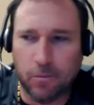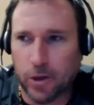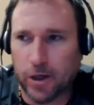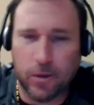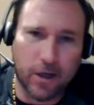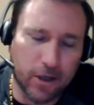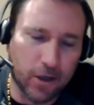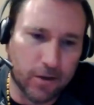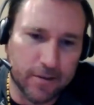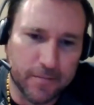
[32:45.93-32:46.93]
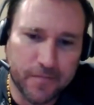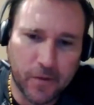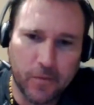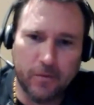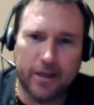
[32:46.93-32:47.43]

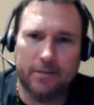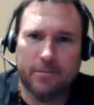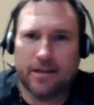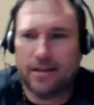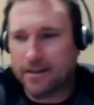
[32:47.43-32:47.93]
Do you even like